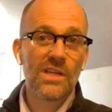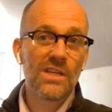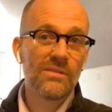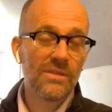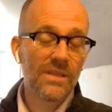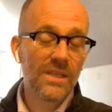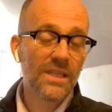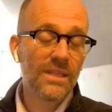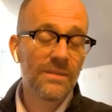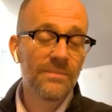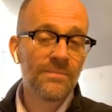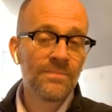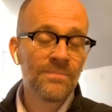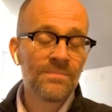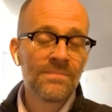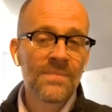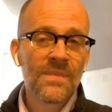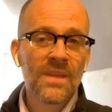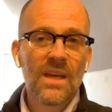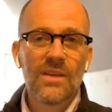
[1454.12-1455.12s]
TV.
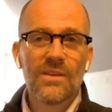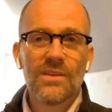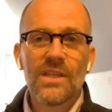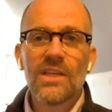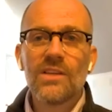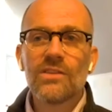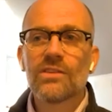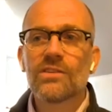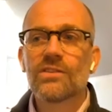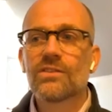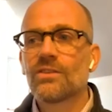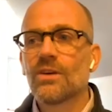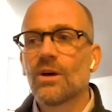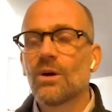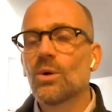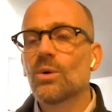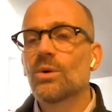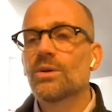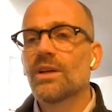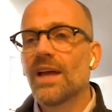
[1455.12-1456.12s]
And these are
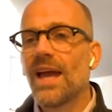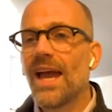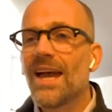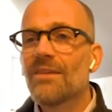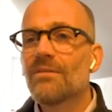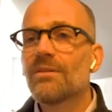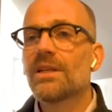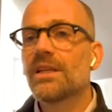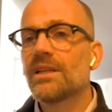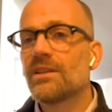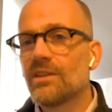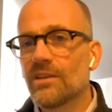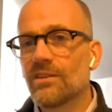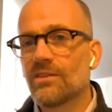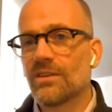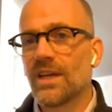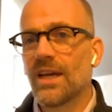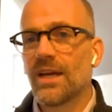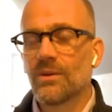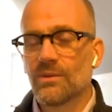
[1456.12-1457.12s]
sold heavily
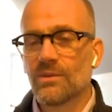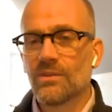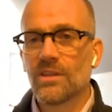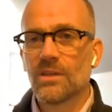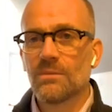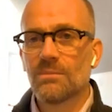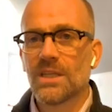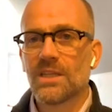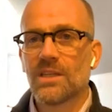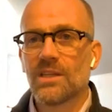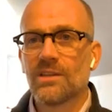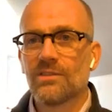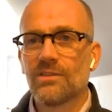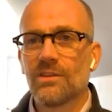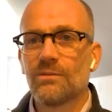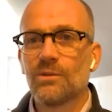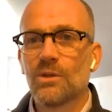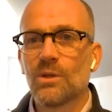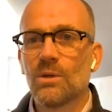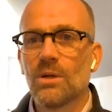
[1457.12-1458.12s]
discounted, because
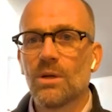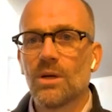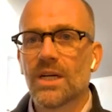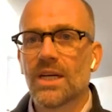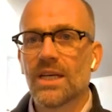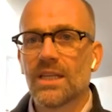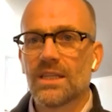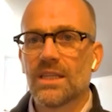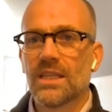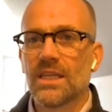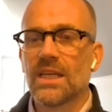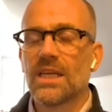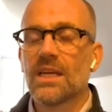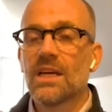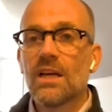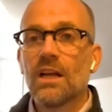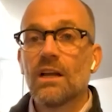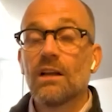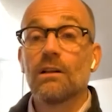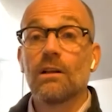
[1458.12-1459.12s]
if you look at the
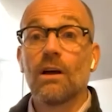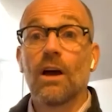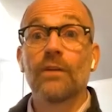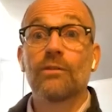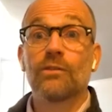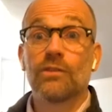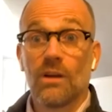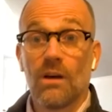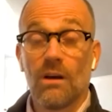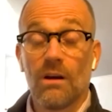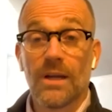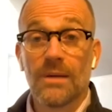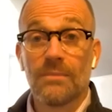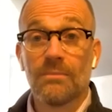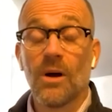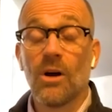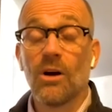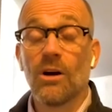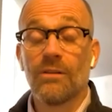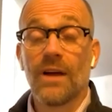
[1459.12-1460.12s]

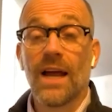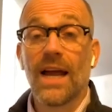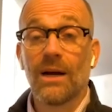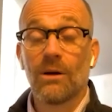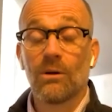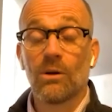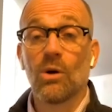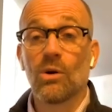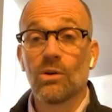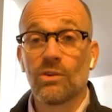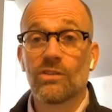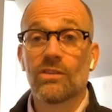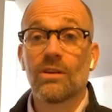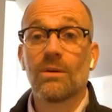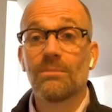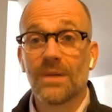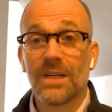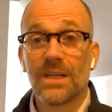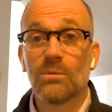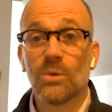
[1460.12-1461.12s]
lifetime of how long
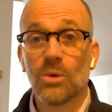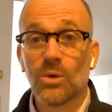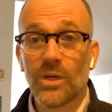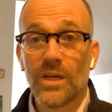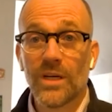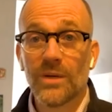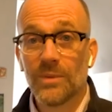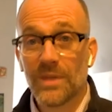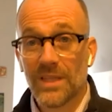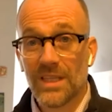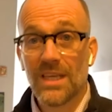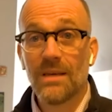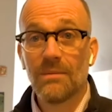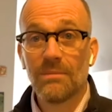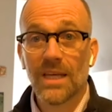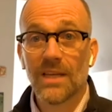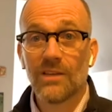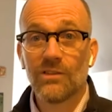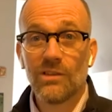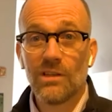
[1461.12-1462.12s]
somebody will
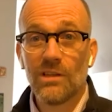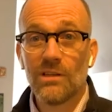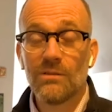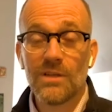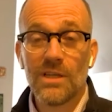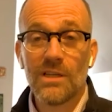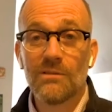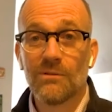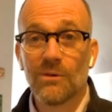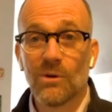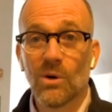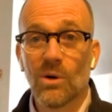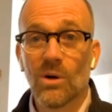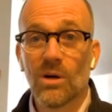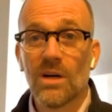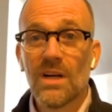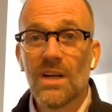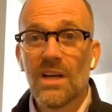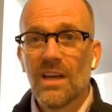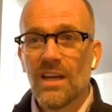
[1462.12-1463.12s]
keep their TV
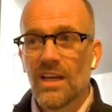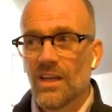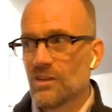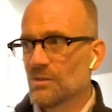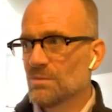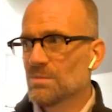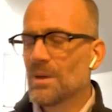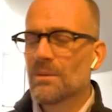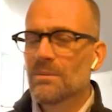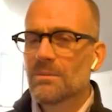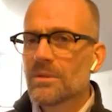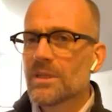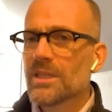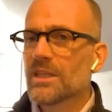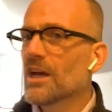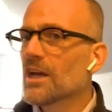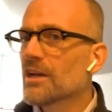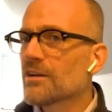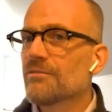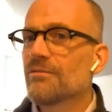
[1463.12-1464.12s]
for, it's probably
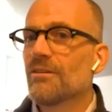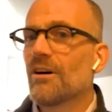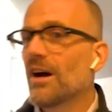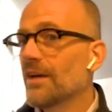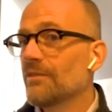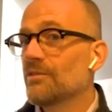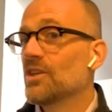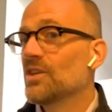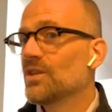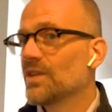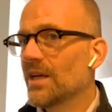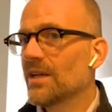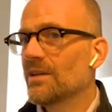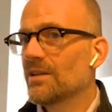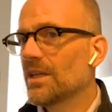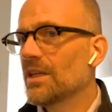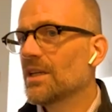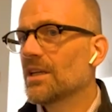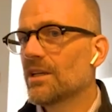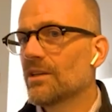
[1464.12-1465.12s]
like 5 to
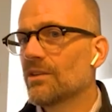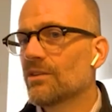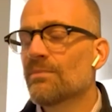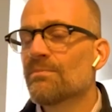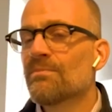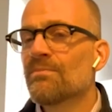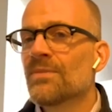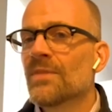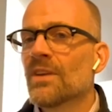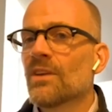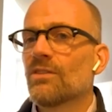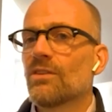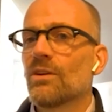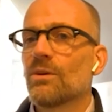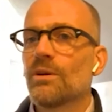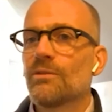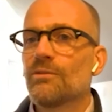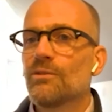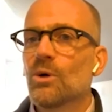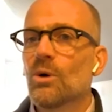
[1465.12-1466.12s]
10 years.
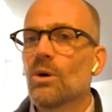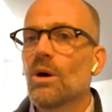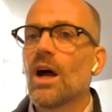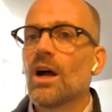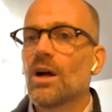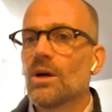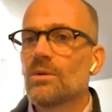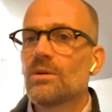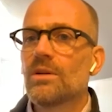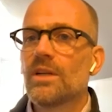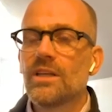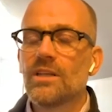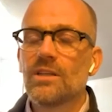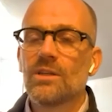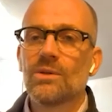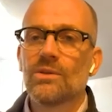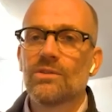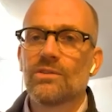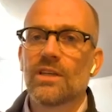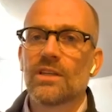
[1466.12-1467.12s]
So if you're only
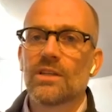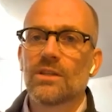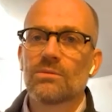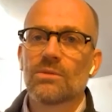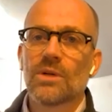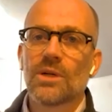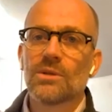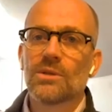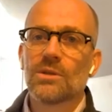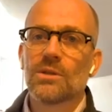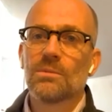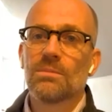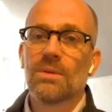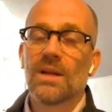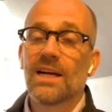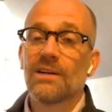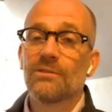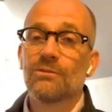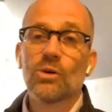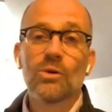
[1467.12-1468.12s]
using the Roku
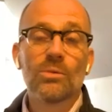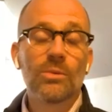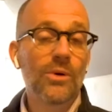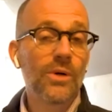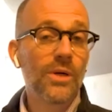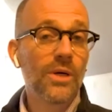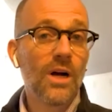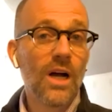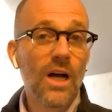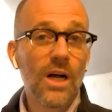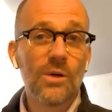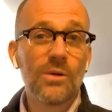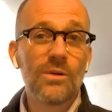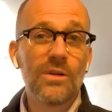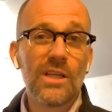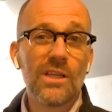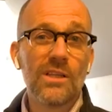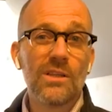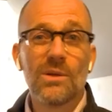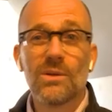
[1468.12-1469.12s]
platform, or you're
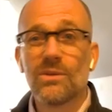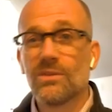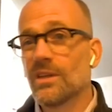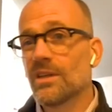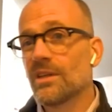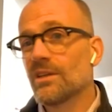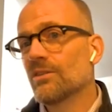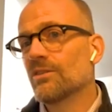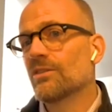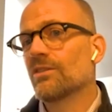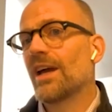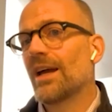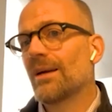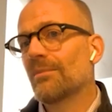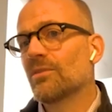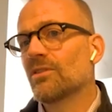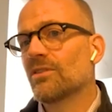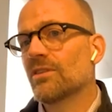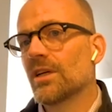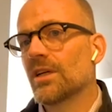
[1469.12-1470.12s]
only using
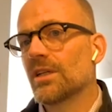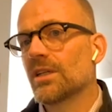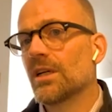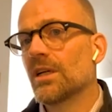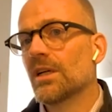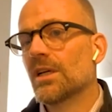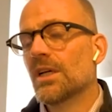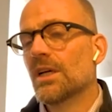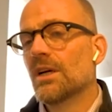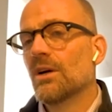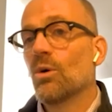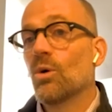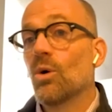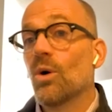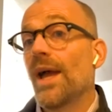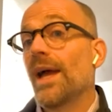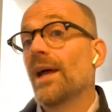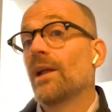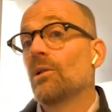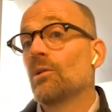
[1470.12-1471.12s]
Samsung
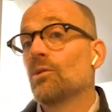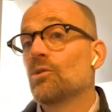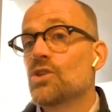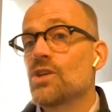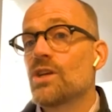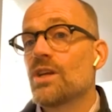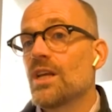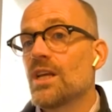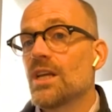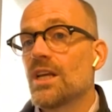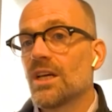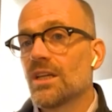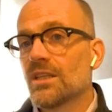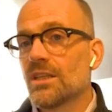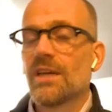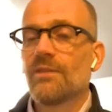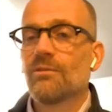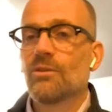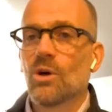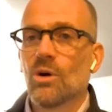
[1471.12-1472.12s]
or LG,
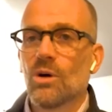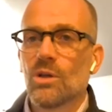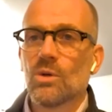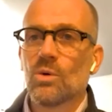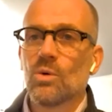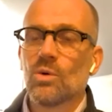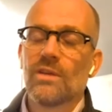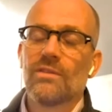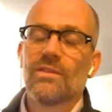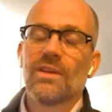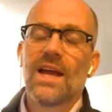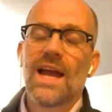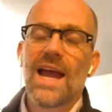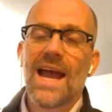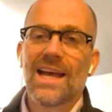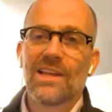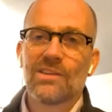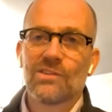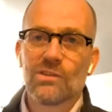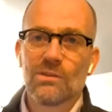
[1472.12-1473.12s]
and they've got all of their
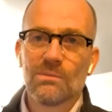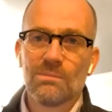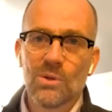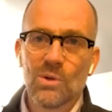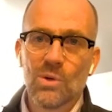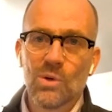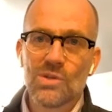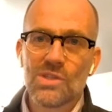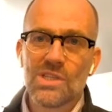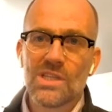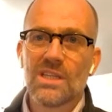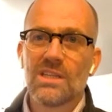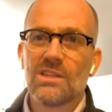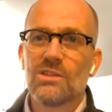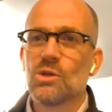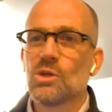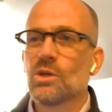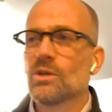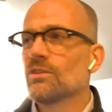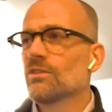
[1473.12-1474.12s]
ad supported,
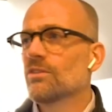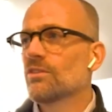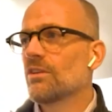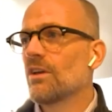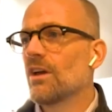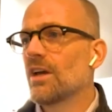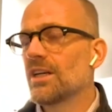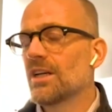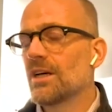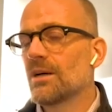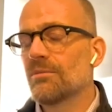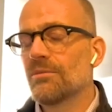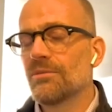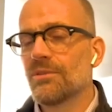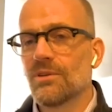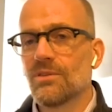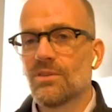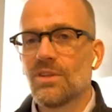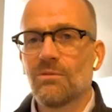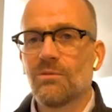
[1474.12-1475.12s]
you can sign up
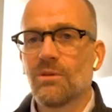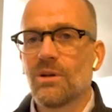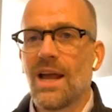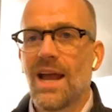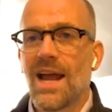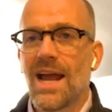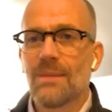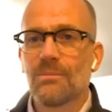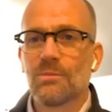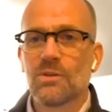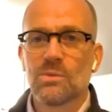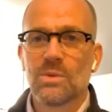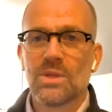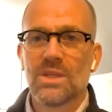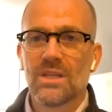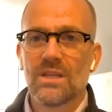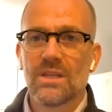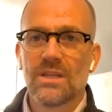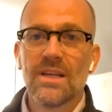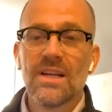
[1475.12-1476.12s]
for different apps
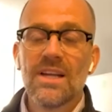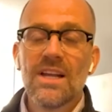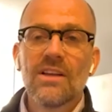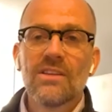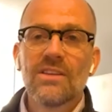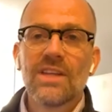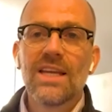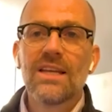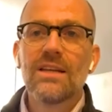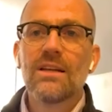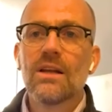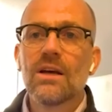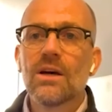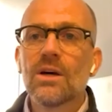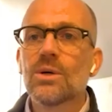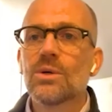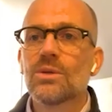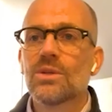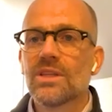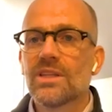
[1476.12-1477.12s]
within it, they
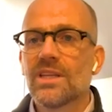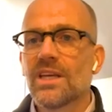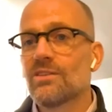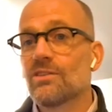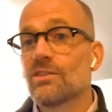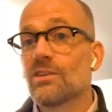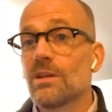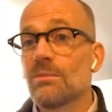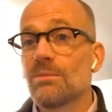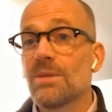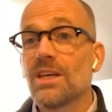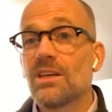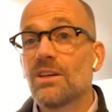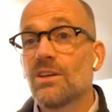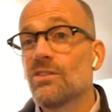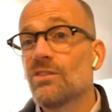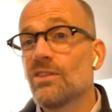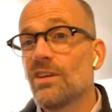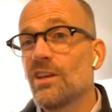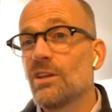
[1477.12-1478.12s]
know that there's going to be
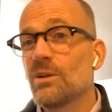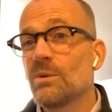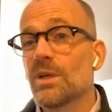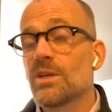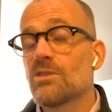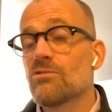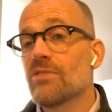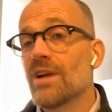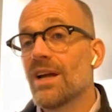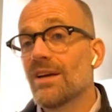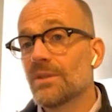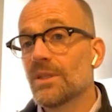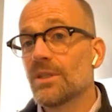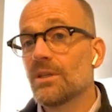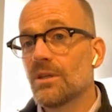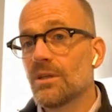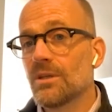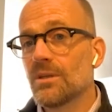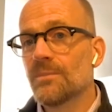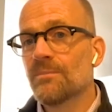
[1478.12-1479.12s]
continuing
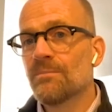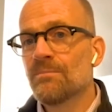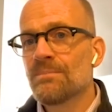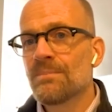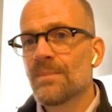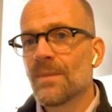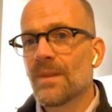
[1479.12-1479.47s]
revenue